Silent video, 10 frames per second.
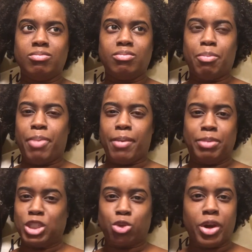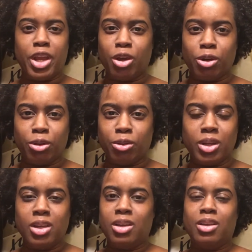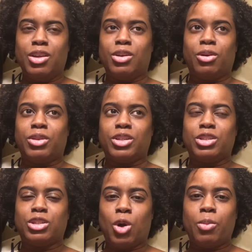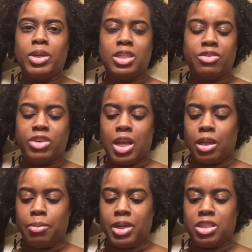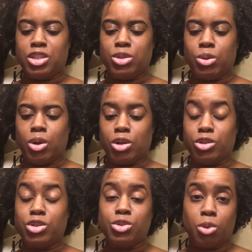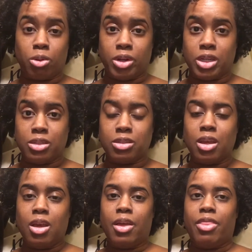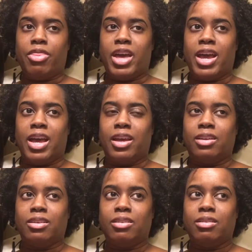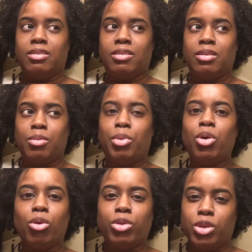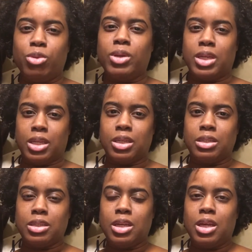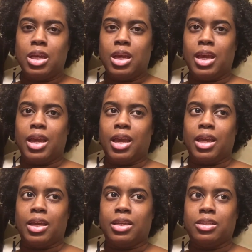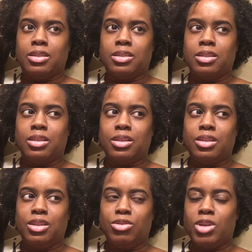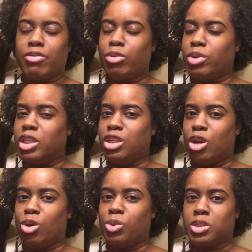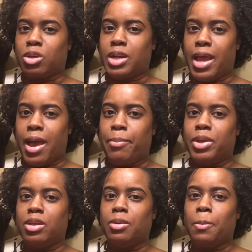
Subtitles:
betrayal. There's so many different elements to her stories that pull you in, and you never really know what's going to happen